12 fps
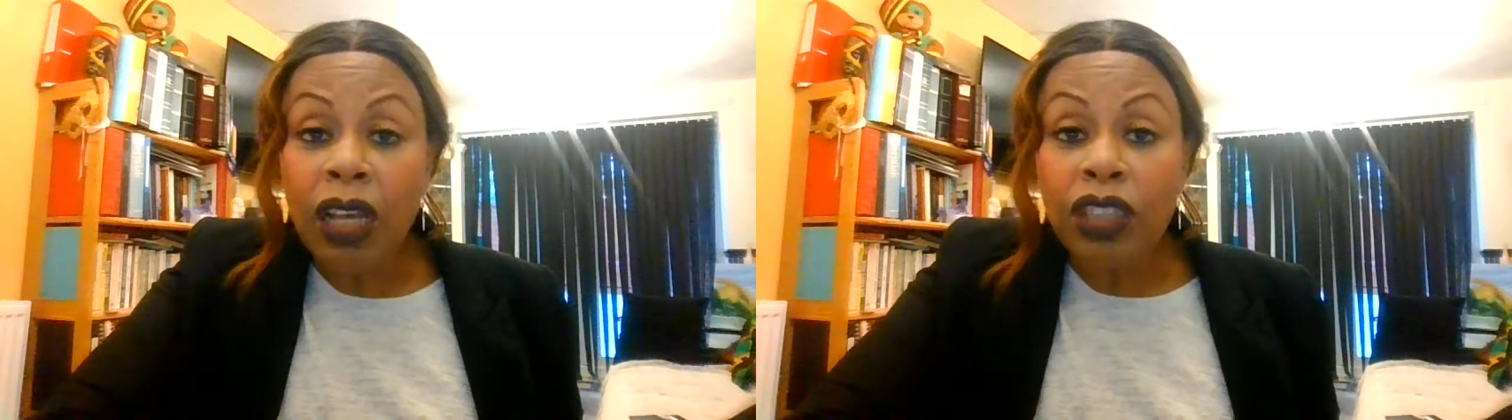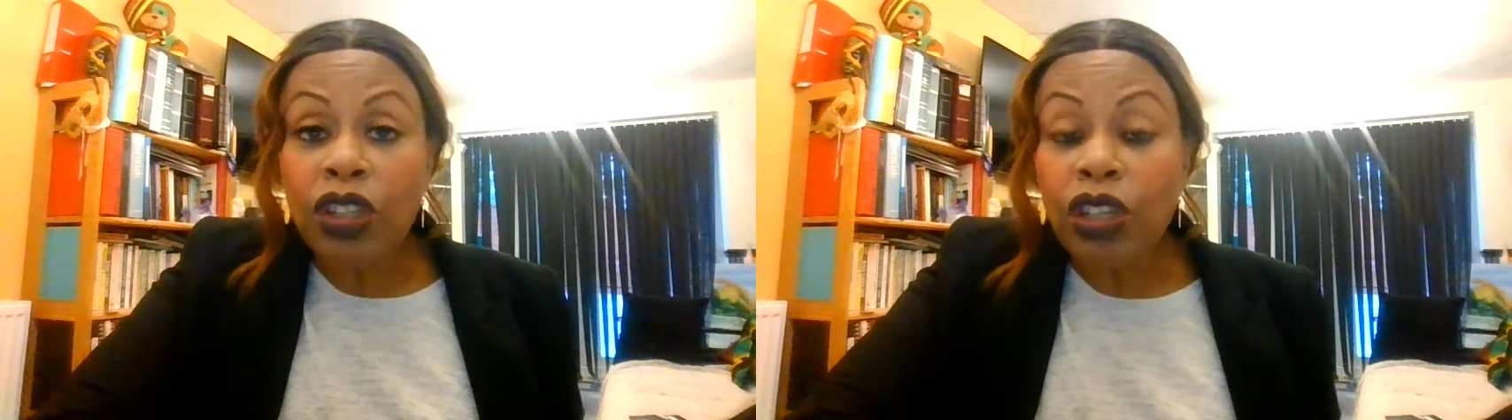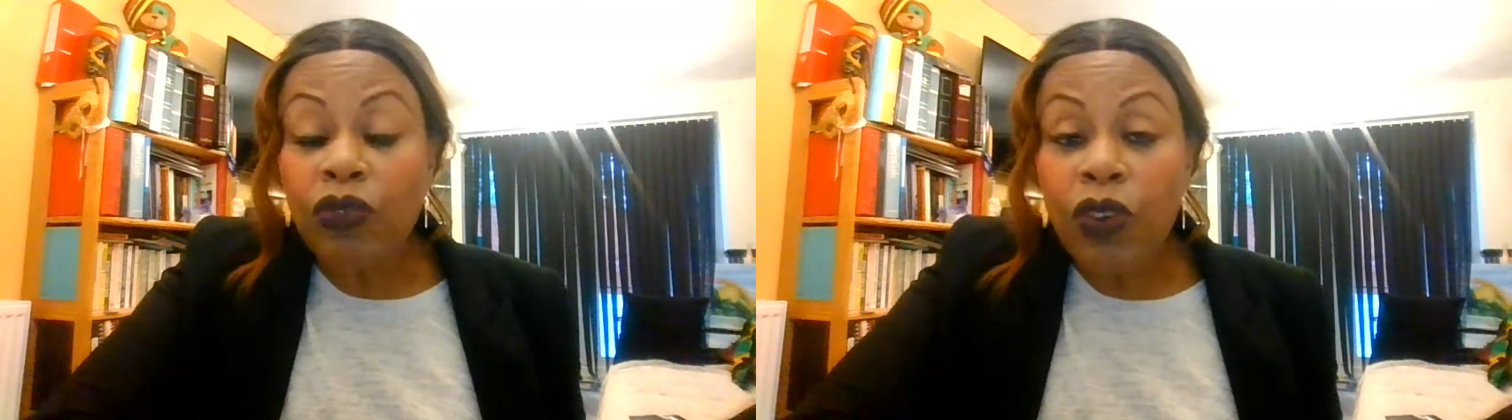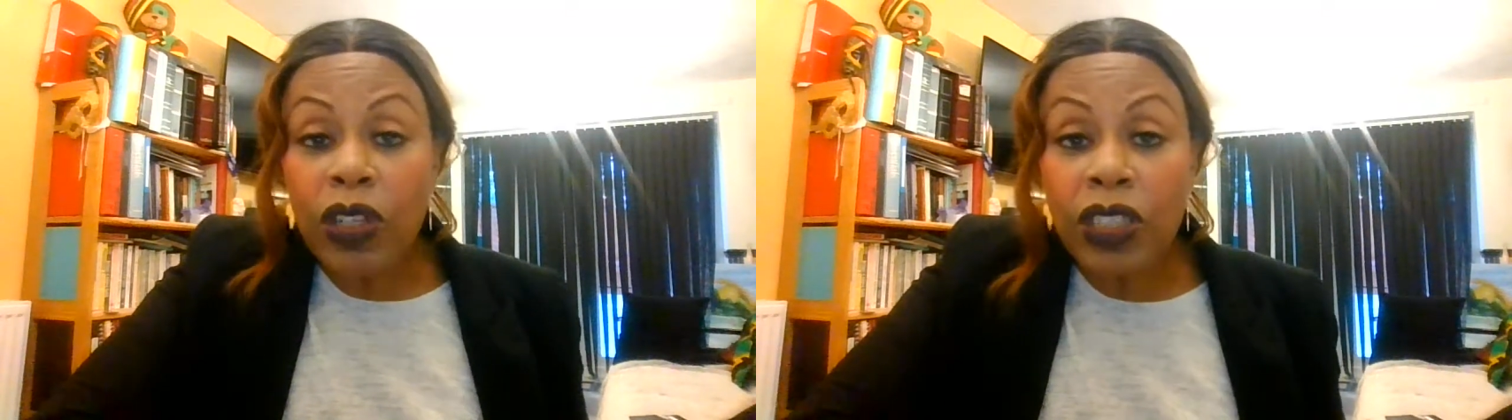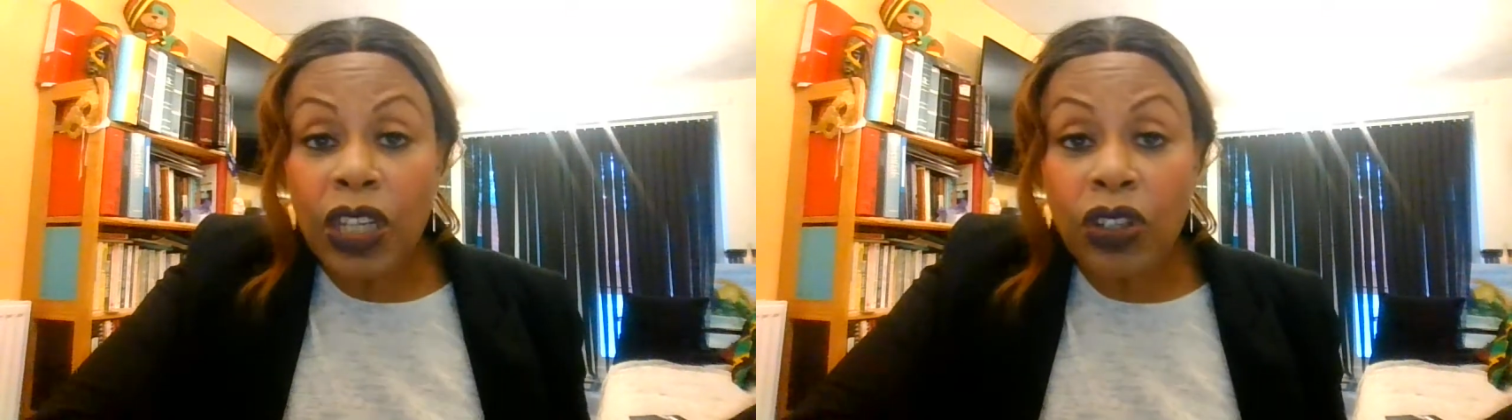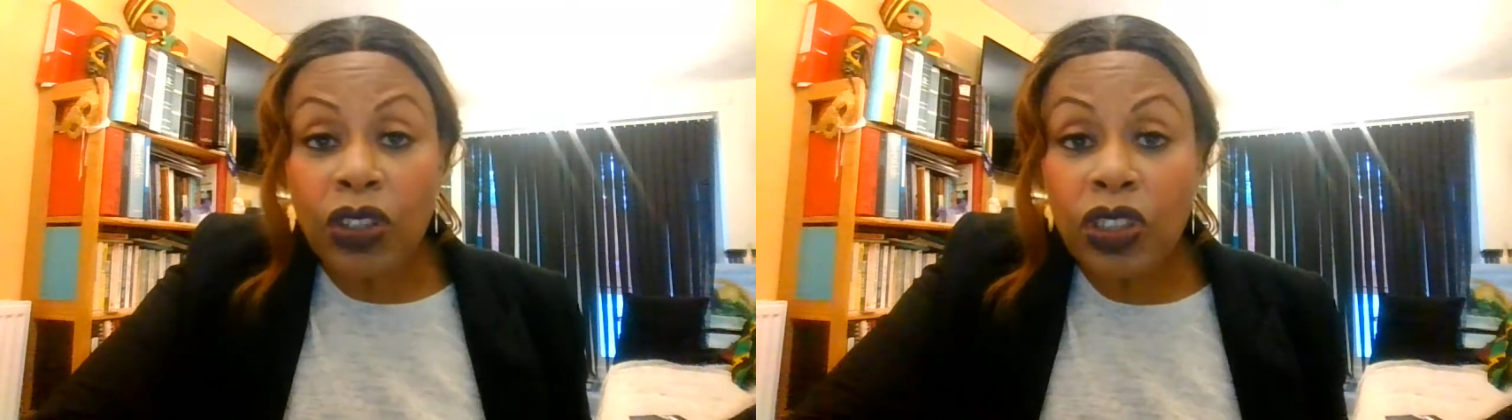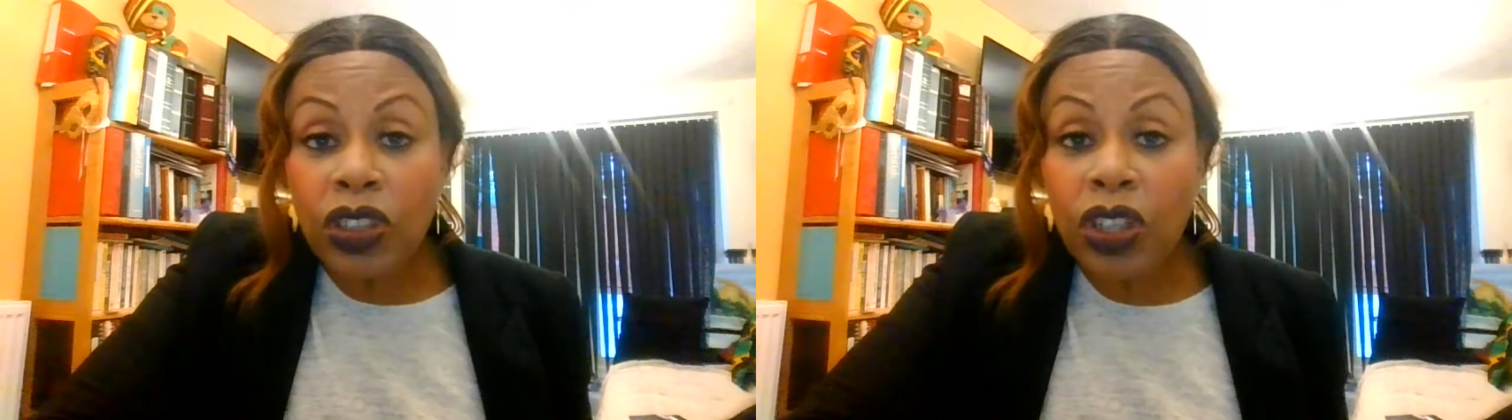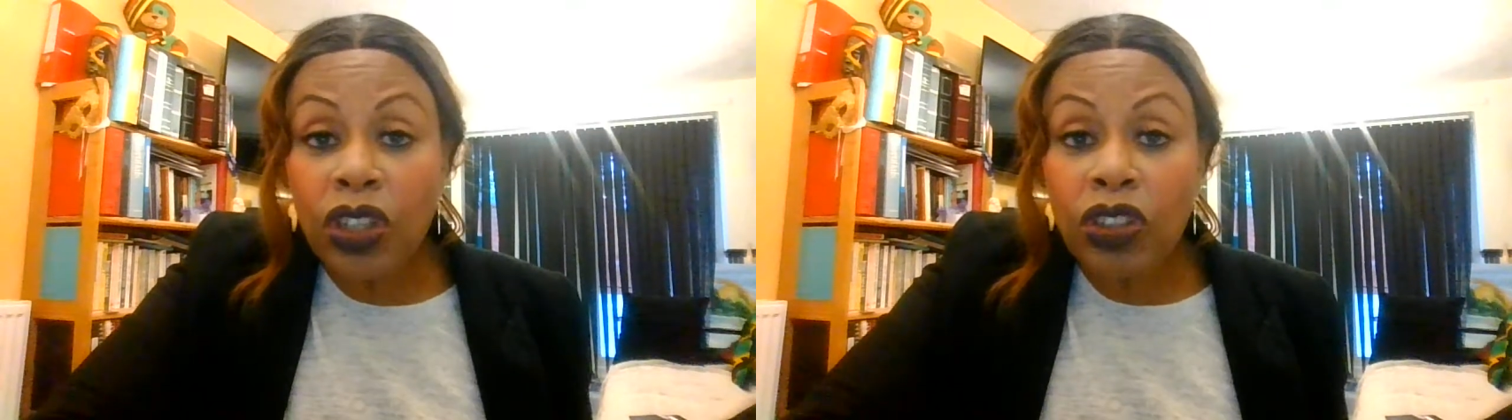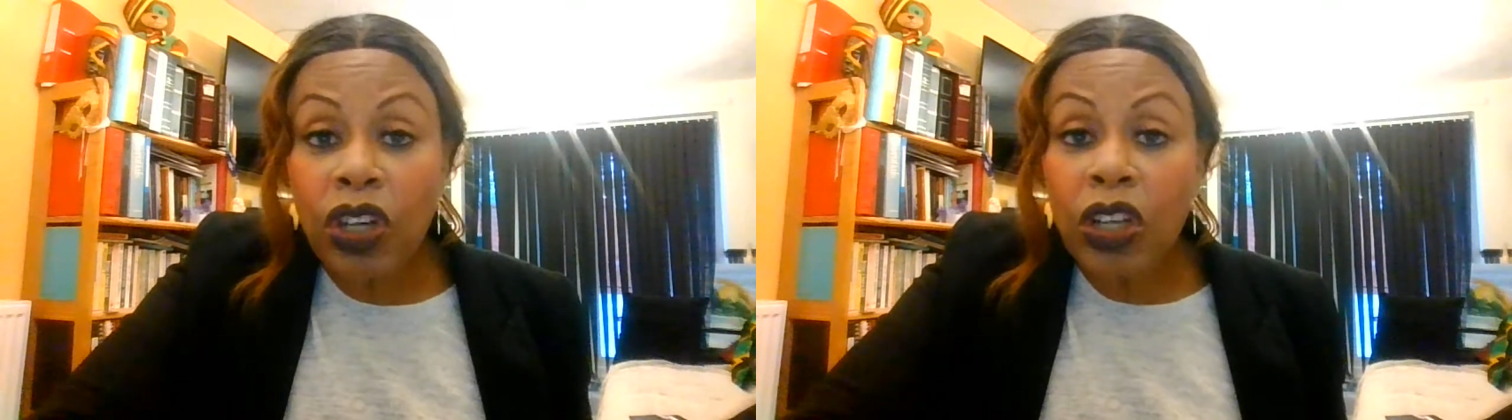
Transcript: So as far as they're concerned,